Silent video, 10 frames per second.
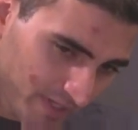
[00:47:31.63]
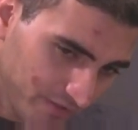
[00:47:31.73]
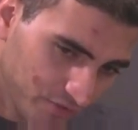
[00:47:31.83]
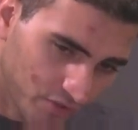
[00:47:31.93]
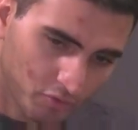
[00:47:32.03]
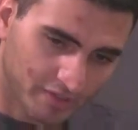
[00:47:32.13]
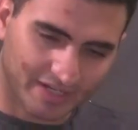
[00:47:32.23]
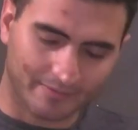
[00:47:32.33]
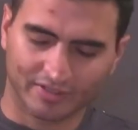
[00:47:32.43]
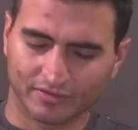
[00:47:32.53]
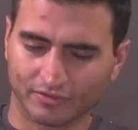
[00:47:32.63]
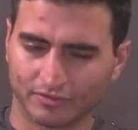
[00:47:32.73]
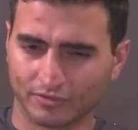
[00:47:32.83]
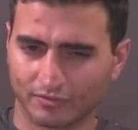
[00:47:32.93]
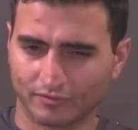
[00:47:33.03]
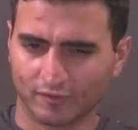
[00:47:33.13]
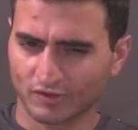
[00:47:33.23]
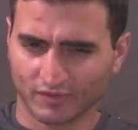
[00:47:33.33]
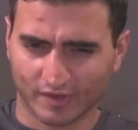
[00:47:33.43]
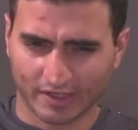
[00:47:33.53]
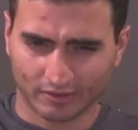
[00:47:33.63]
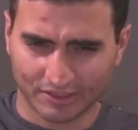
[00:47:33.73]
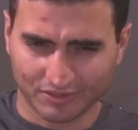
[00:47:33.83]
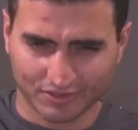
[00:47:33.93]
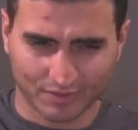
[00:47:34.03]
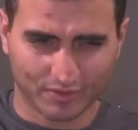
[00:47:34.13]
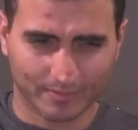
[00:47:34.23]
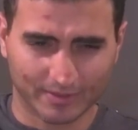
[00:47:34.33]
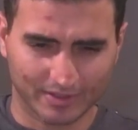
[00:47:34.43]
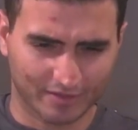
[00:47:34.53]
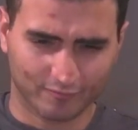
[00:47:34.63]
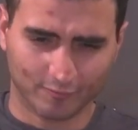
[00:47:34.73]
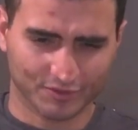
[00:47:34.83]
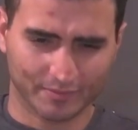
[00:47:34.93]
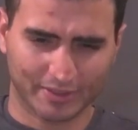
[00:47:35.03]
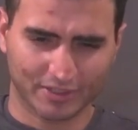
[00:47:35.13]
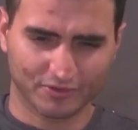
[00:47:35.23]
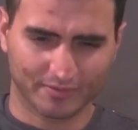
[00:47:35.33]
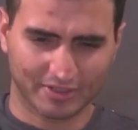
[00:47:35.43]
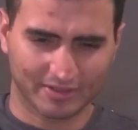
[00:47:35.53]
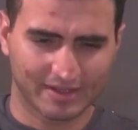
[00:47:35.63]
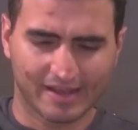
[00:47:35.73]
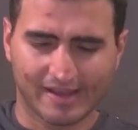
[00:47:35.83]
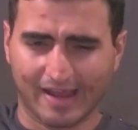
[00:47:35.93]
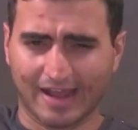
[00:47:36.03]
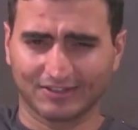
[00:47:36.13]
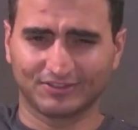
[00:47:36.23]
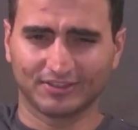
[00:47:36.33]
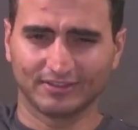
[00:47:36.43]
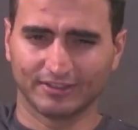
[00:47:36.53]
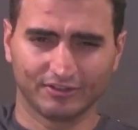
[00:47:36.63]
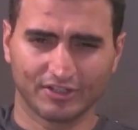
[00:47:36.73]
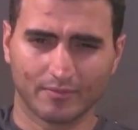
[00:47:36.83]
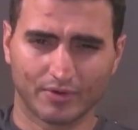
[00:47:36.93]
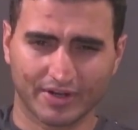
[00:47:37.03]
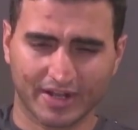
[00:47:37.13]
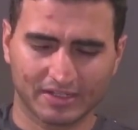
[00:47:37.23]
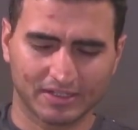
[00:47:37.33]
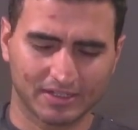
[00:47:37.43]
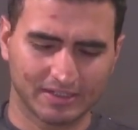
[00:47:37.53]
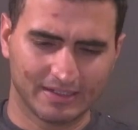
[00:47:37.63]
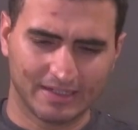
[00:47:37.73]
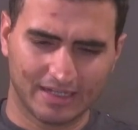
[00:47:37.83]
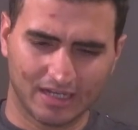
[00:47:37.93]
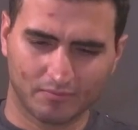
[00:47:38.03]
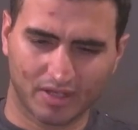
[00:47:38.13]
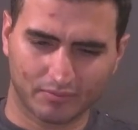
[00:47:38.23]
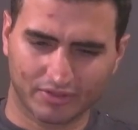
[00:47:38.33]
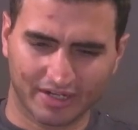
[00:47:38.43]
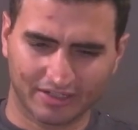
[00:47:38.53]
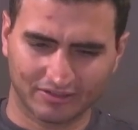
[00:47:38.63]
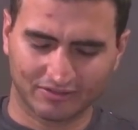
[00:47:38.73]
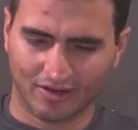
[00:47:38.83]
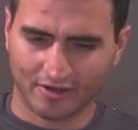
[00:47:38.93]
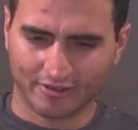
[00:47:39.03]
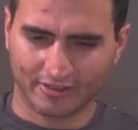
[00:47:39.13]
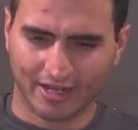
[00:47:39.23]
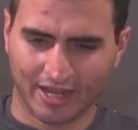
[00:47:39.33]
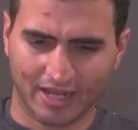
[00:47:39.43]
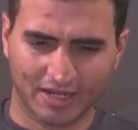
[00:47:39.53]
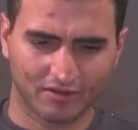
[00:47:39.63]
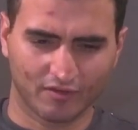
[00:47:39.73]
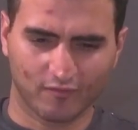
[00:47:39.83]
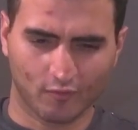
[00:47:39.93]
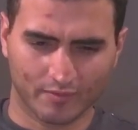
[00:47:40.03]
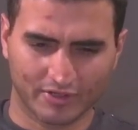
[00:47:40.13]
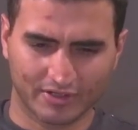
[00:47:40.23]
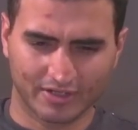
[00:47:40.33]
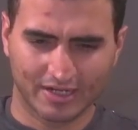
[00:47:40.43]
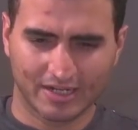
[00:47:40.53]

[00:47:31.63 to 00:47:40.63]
who attempted to falsify a relationship with me and force a marriage with me, as did Lilia Bernanke, Ben Bernanke's daughter, and the former,